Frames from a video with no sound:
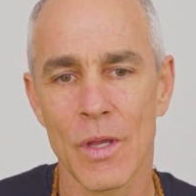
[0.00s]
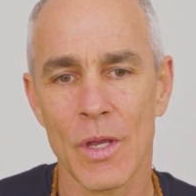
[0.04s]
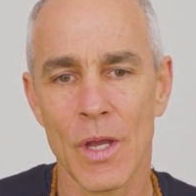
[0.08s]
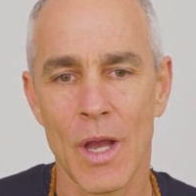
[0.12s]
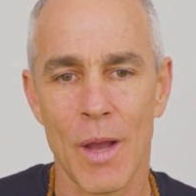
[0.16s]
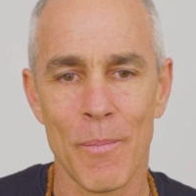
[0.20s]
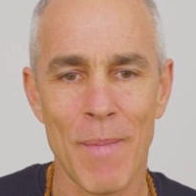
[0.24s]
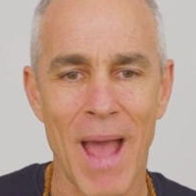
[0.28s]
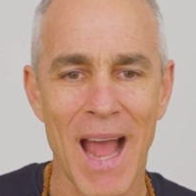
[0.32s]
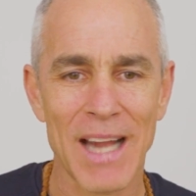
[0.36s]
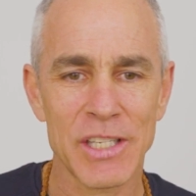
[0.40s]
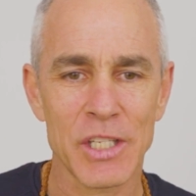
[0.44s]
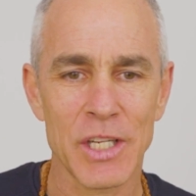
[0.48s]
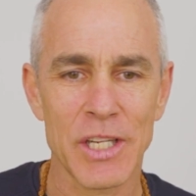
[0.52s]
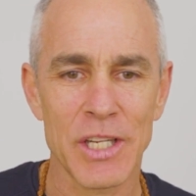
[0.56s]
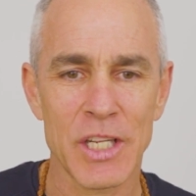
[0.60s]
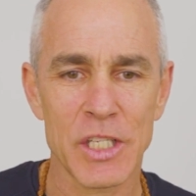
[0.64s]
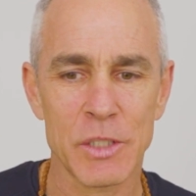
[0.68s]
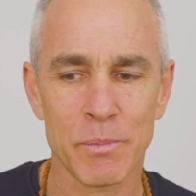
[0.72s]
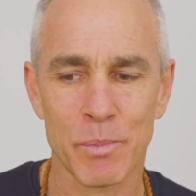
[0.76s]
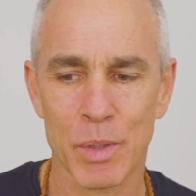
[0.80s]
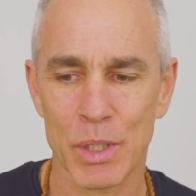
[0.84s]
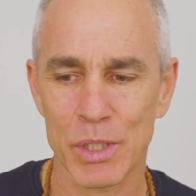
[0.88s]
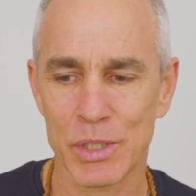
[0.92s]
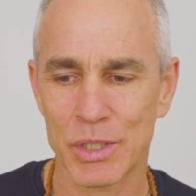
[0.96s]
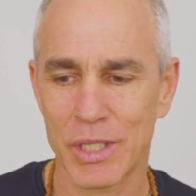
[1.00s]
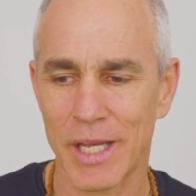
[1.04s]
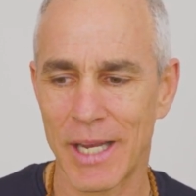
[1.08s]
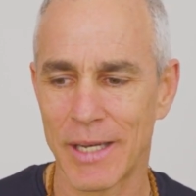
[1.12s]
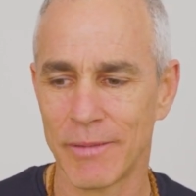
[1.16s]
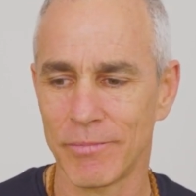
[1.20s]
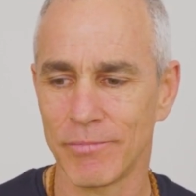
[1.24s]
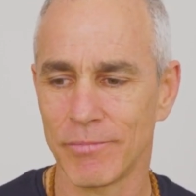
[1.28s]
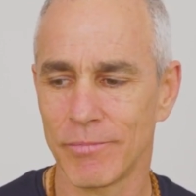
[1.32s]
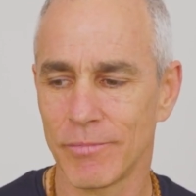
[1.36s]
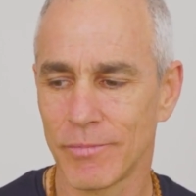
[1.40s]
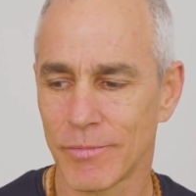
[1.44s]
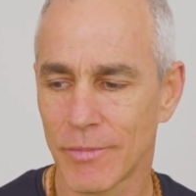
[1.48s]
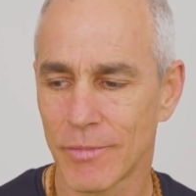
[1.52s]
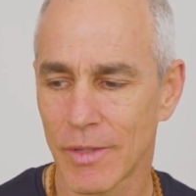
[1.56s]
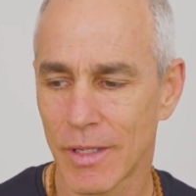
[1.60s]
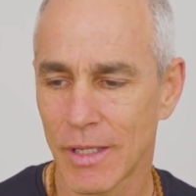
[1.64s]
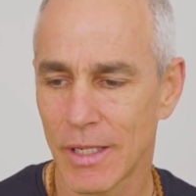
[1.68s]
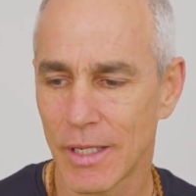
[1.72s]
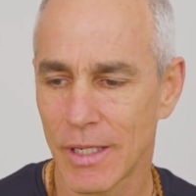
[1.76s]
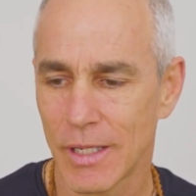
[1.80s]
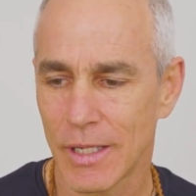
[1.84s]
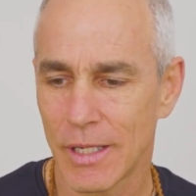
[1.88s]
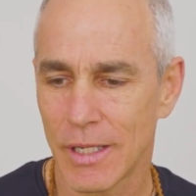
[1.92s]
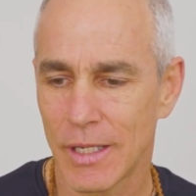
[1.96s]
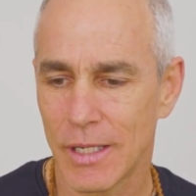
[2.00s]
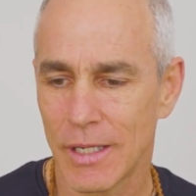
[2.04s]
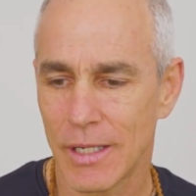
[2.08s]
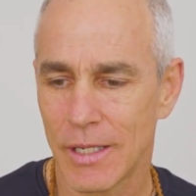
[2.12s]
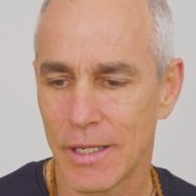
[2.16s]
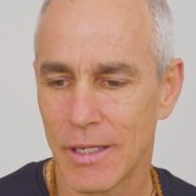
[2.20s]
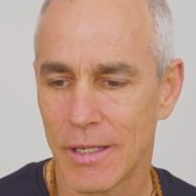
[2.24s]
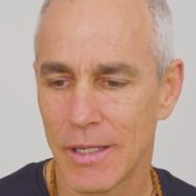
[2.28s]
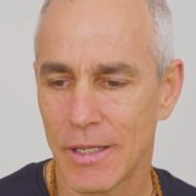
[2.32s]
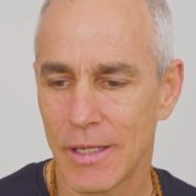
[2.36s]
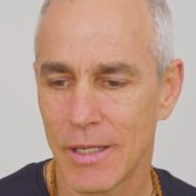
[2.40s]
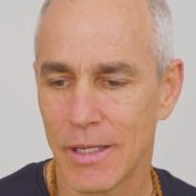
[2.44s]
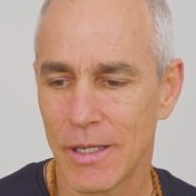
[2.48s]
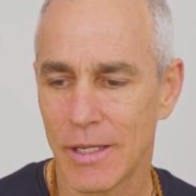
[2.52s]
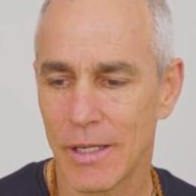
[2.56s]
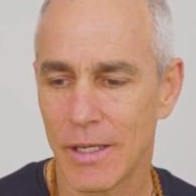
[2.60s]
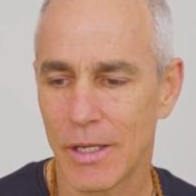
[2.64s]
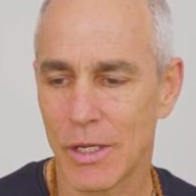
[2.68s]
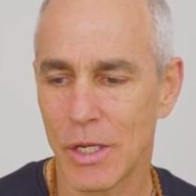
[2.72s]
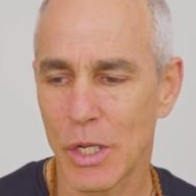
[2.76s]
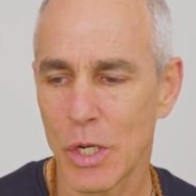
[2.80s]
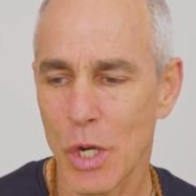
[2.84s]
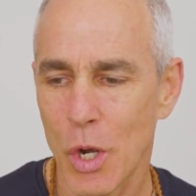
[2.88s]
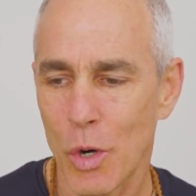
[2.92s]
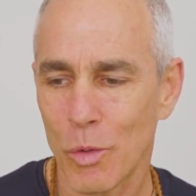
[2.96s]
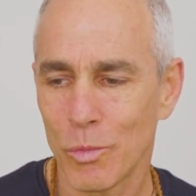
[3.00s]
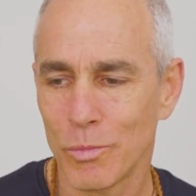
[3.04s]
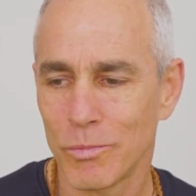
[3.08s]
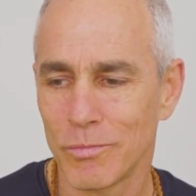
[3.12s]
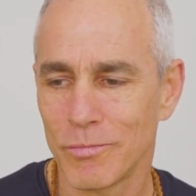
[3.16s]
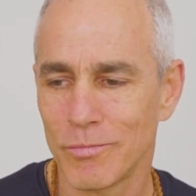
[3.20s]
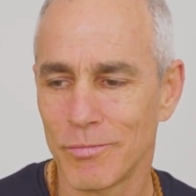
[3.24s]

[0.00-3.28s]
Imagine this person, if